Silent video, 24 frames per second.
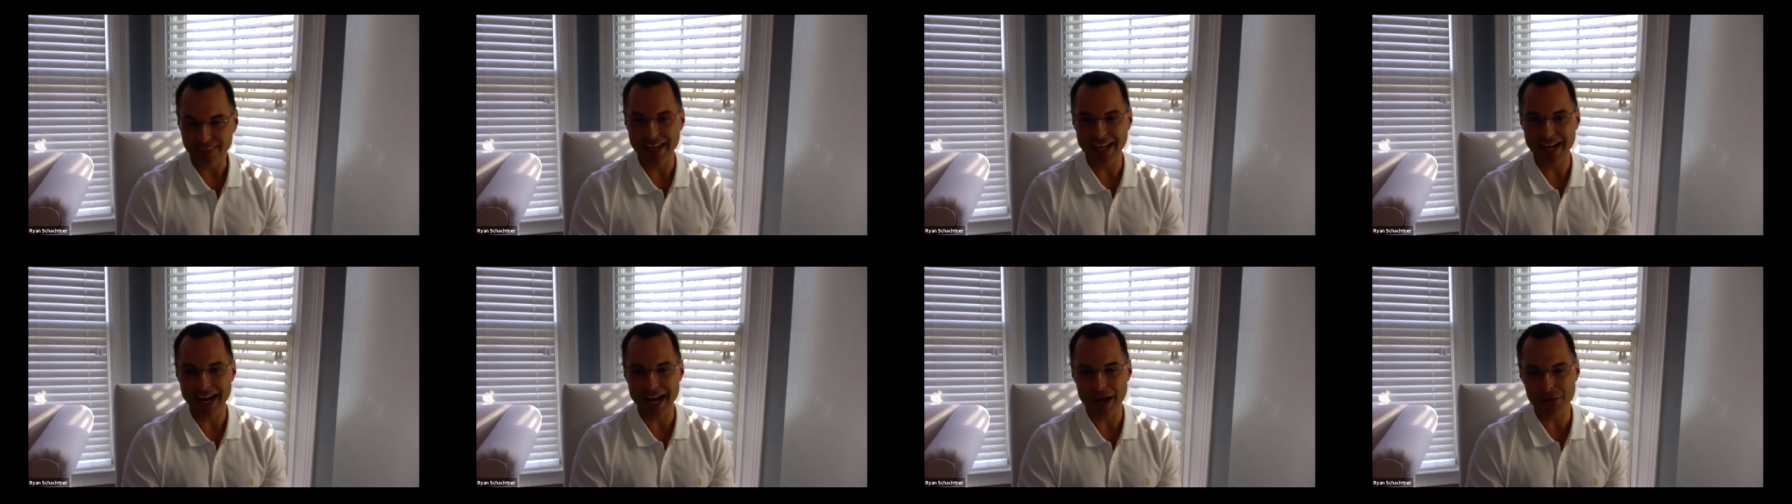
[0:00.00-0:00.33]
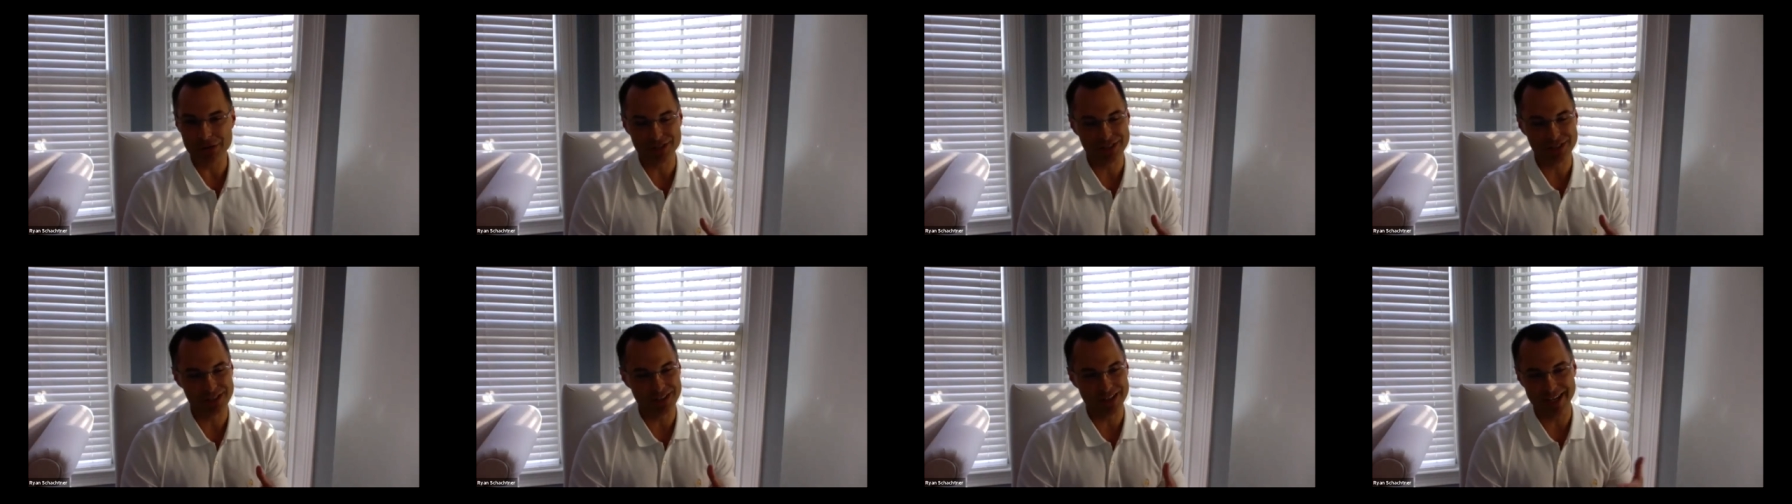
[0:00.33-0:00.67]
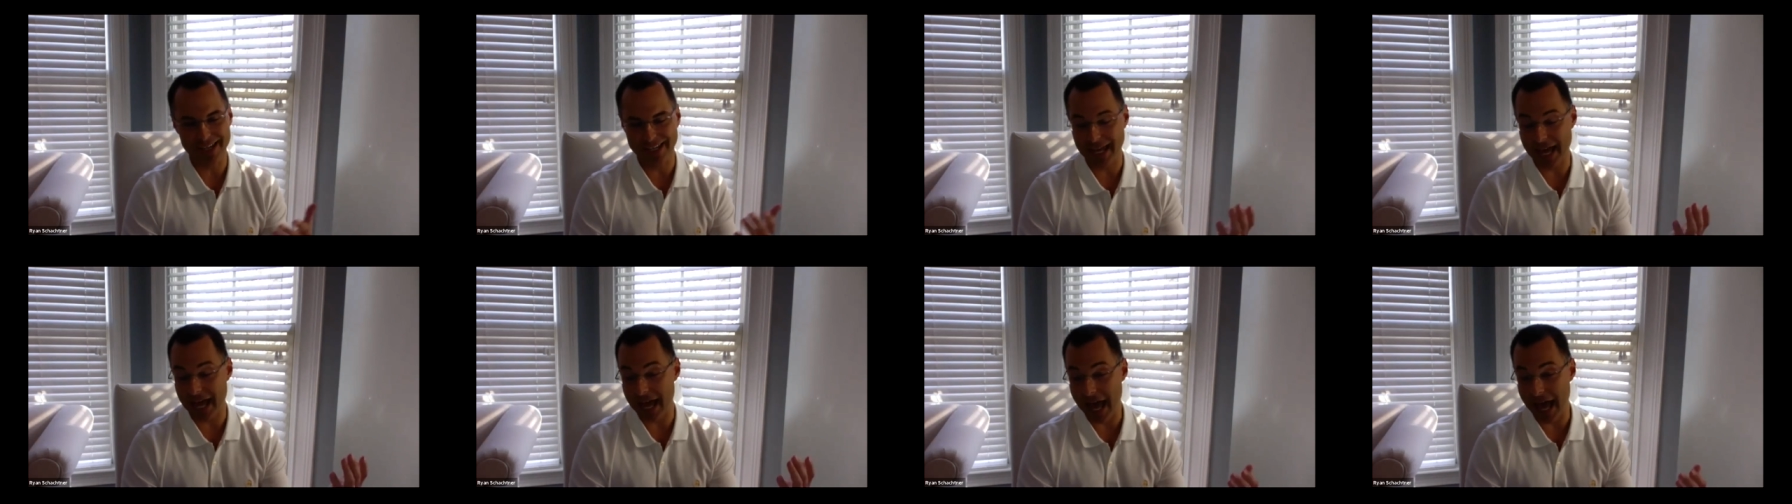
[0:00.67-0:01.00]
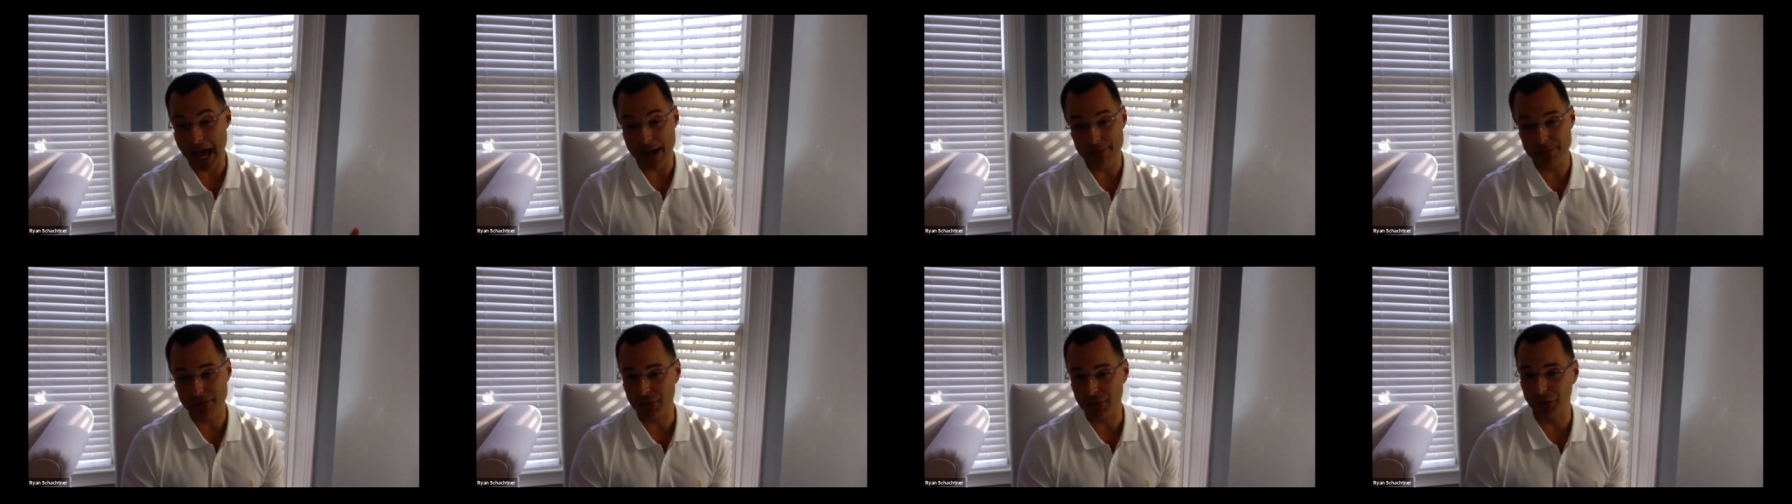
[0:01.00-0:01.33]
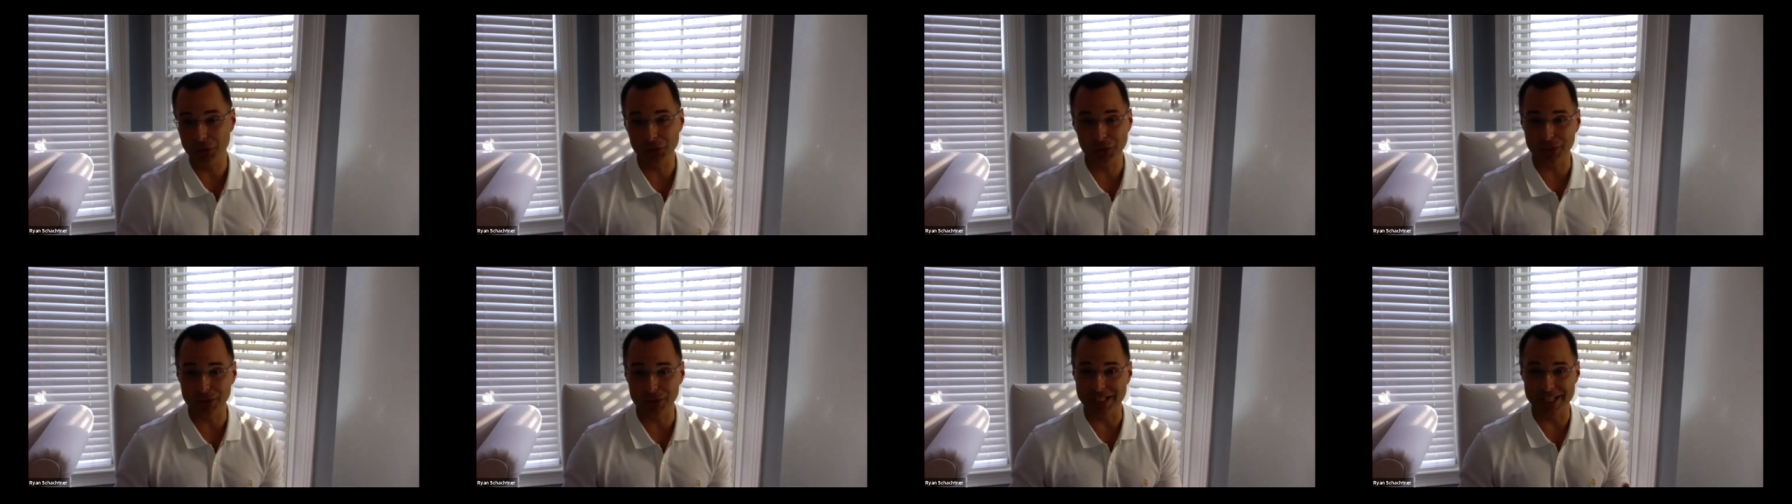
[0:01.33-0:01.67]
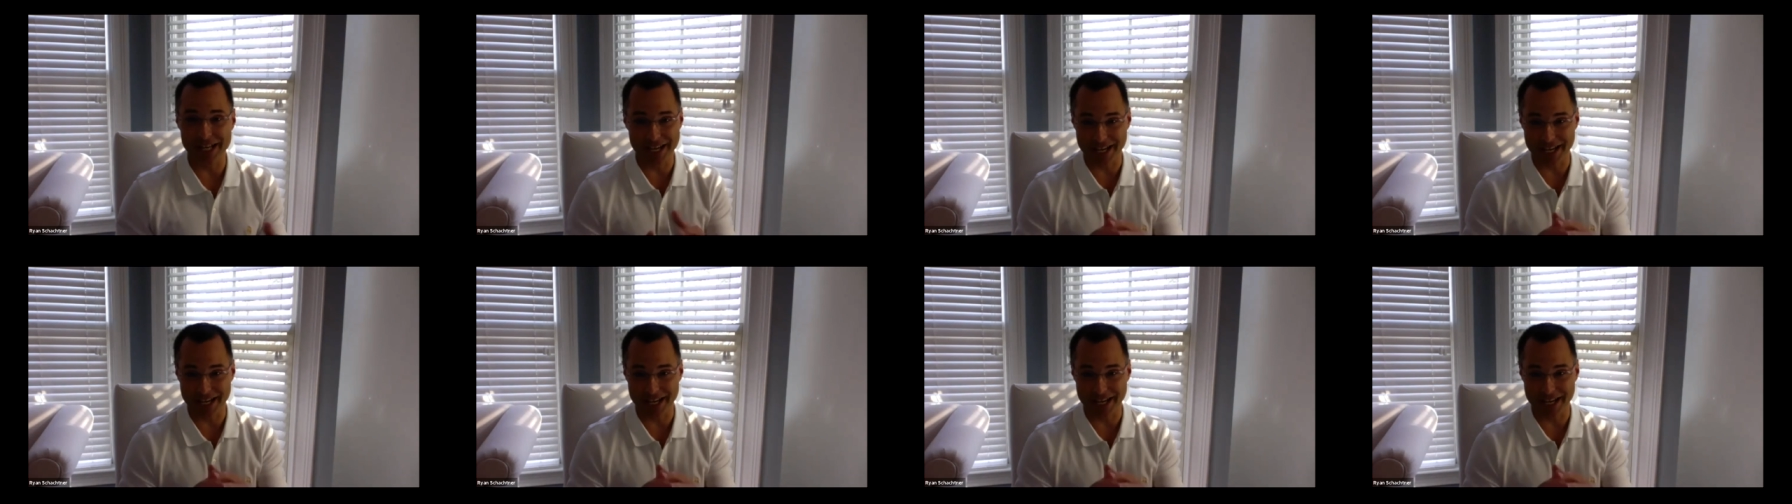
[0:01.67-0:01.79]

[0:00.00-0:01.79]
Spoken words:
And I was like, hey, absolutely.